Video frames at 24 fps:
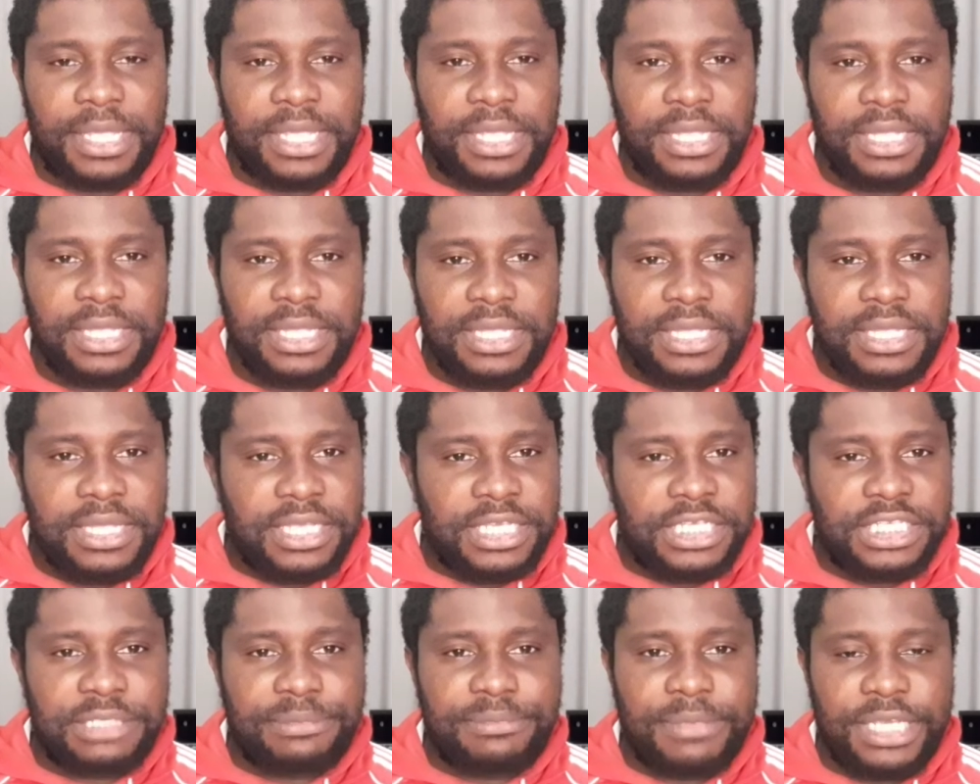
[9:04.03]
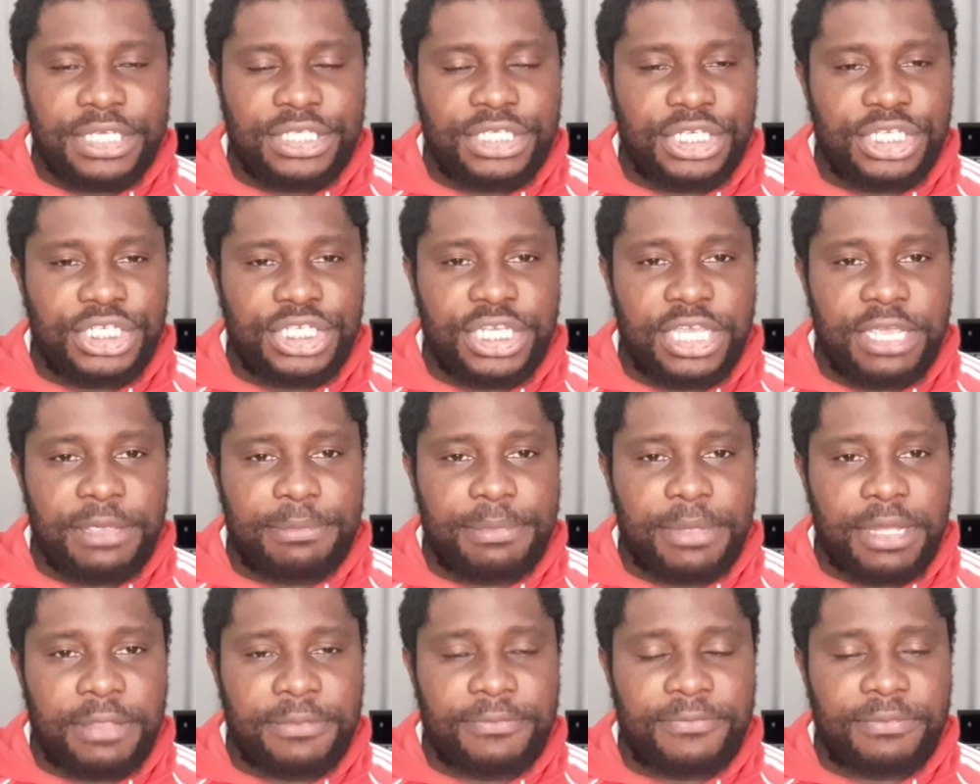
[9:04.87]
me. Smash the share
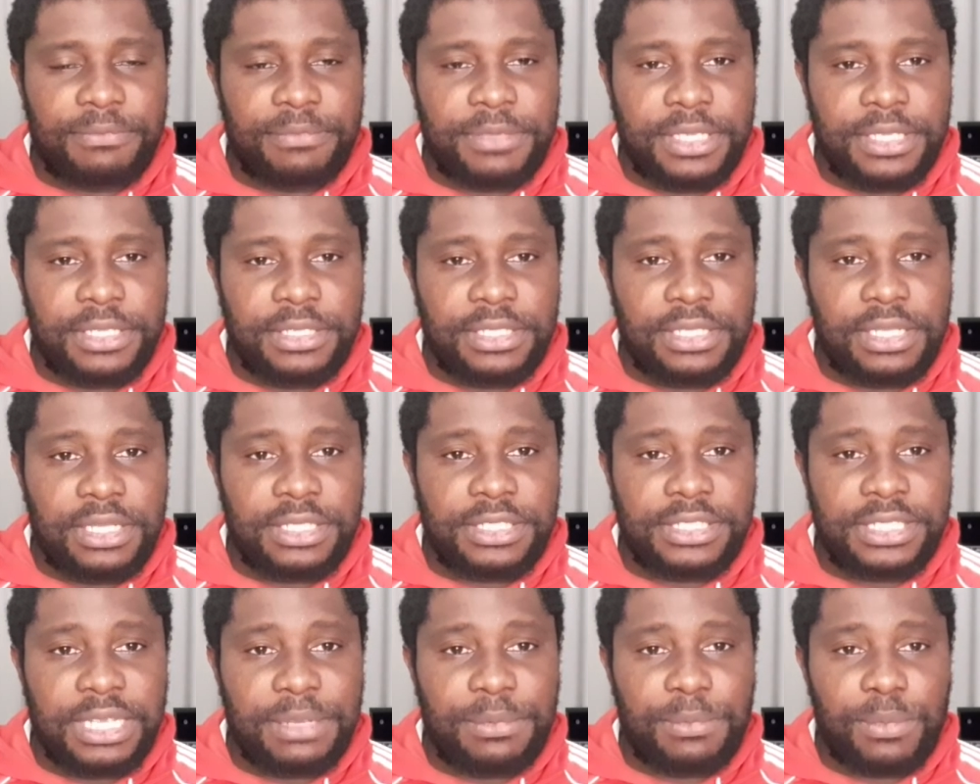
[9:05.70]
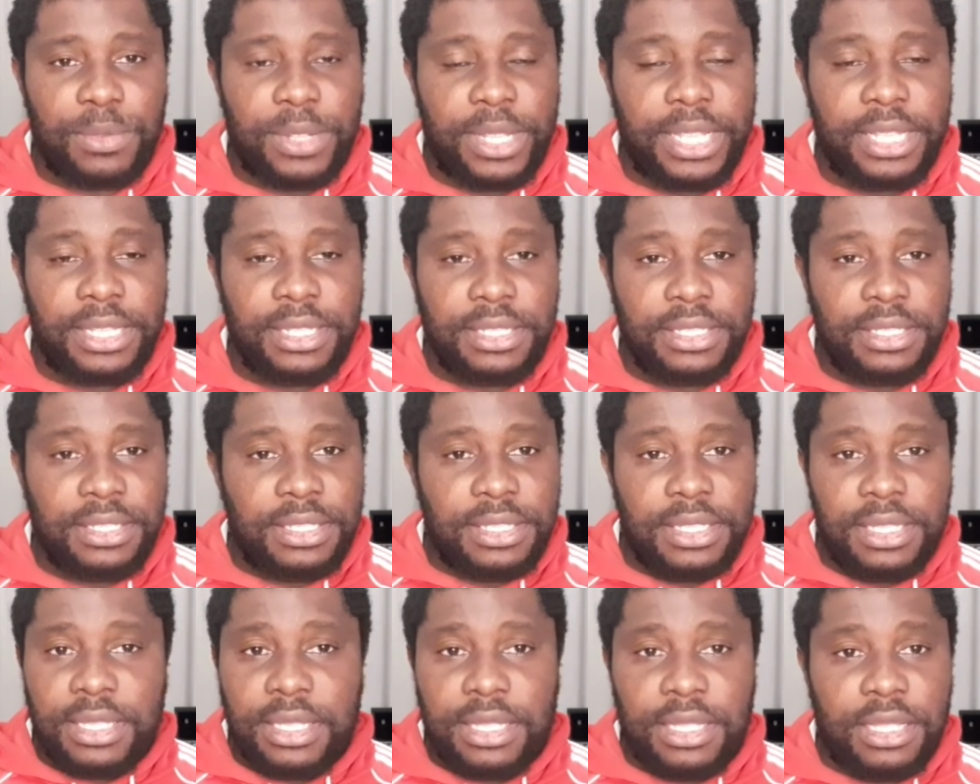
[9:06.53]
button for me, same way.
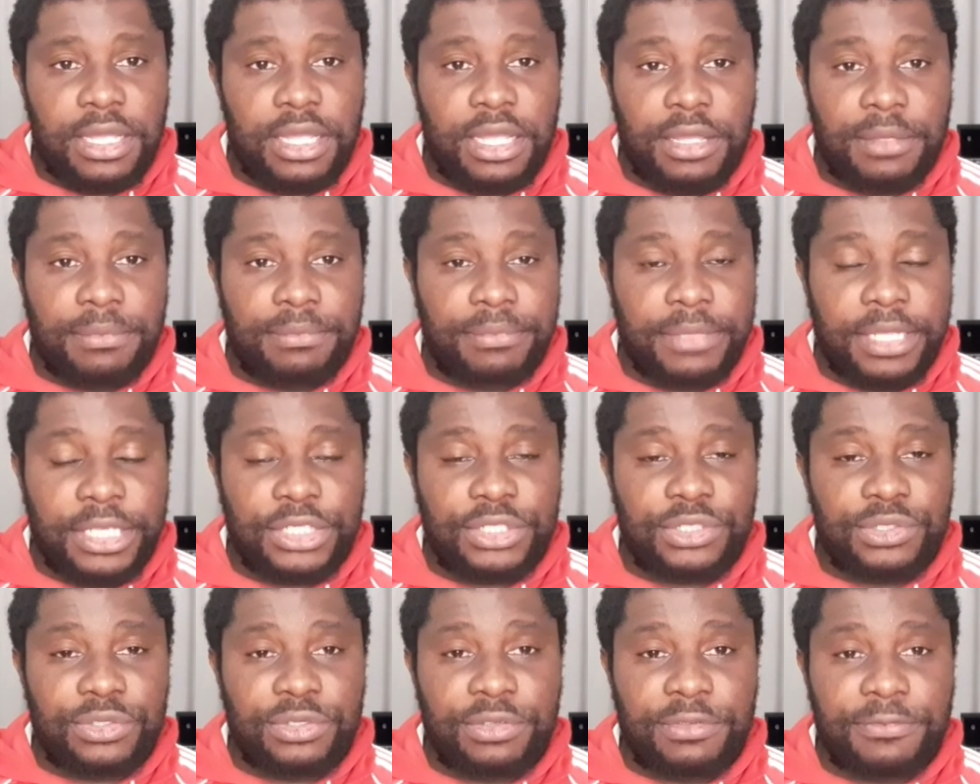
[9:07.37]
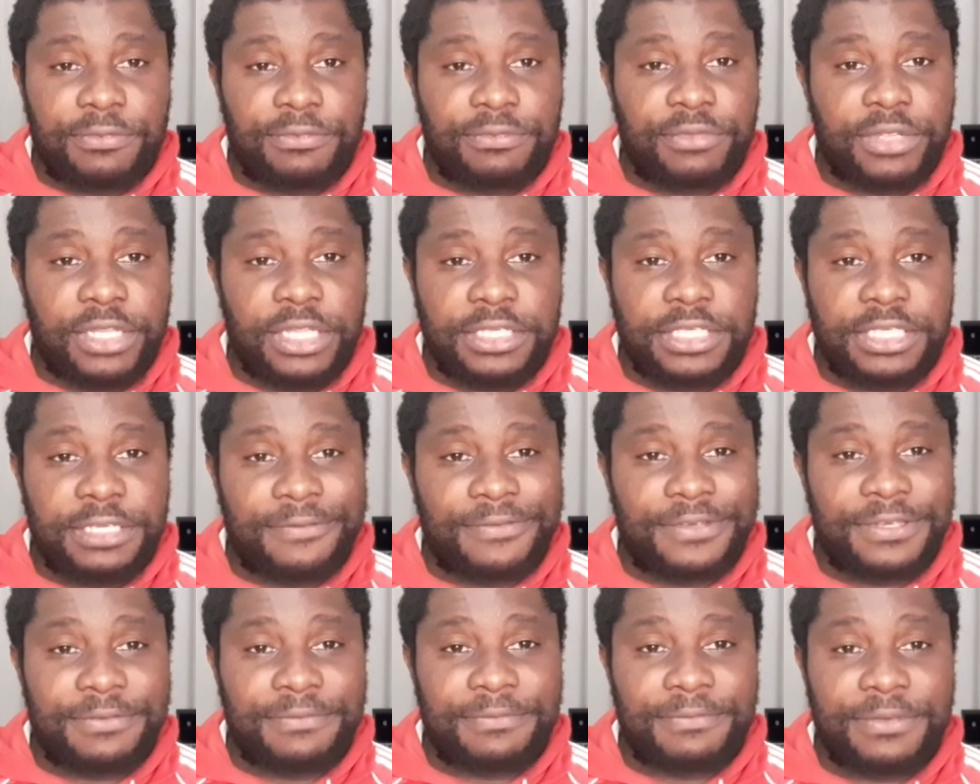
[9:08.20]
Make sure your
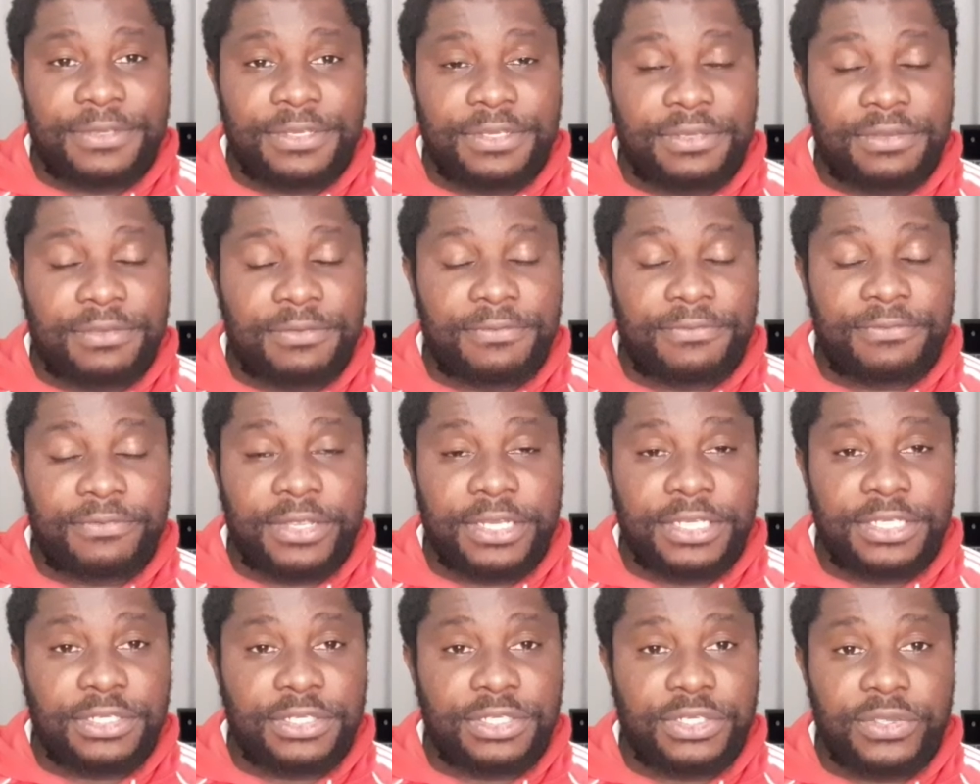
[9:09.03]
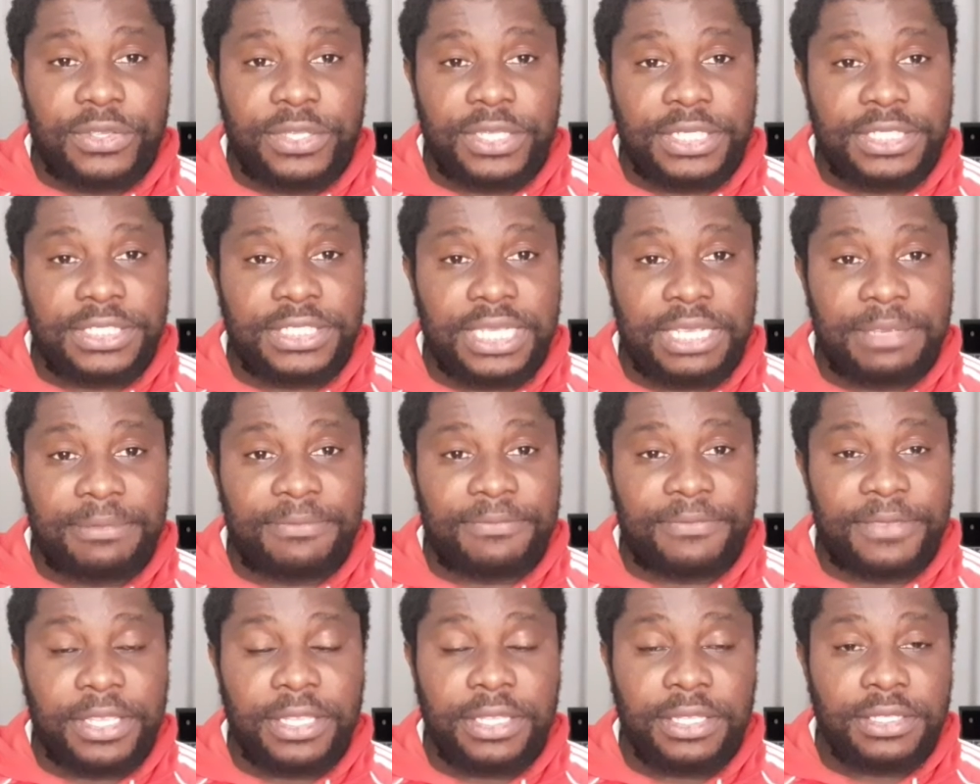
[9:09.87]
relatives and your friends are doing the
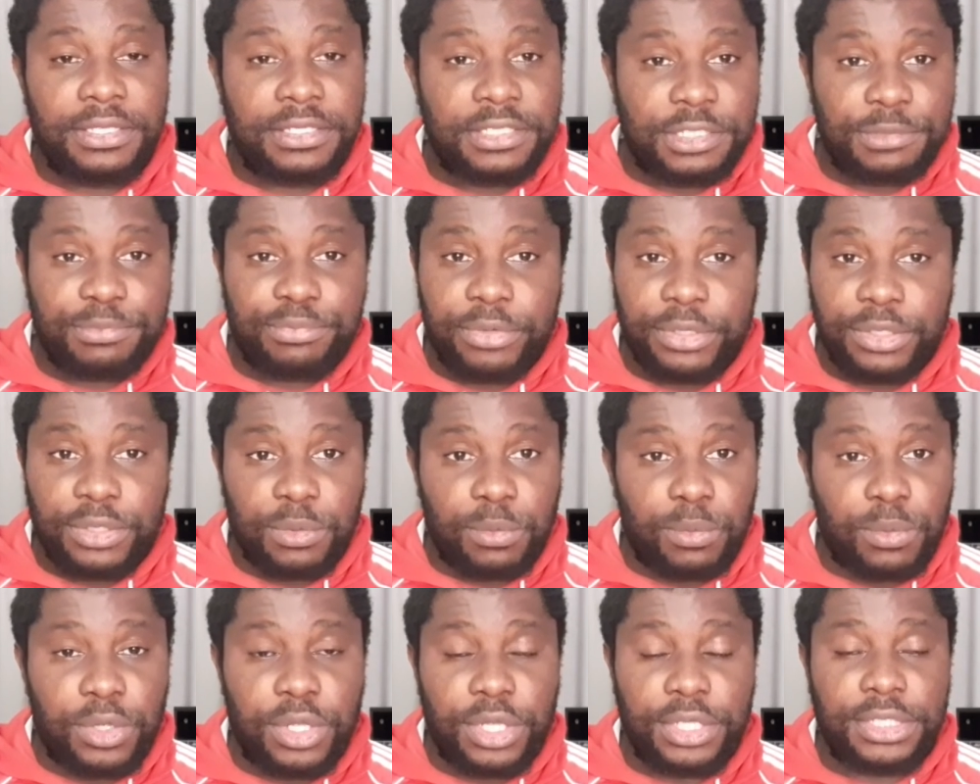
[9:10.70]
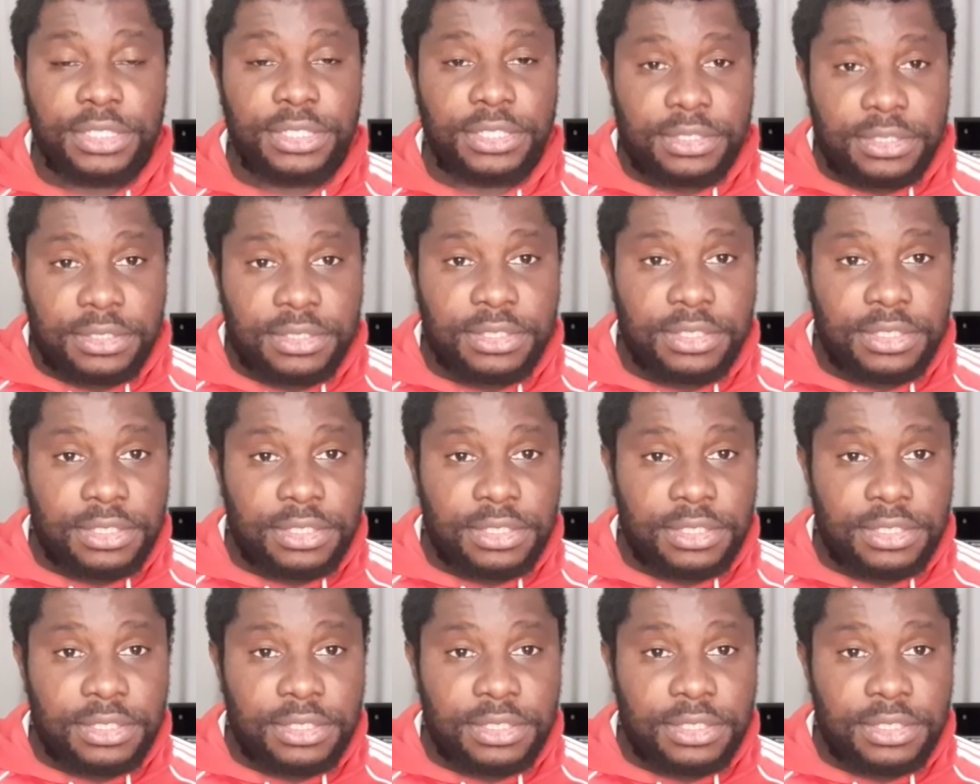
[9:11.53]
same thing. Spread the word.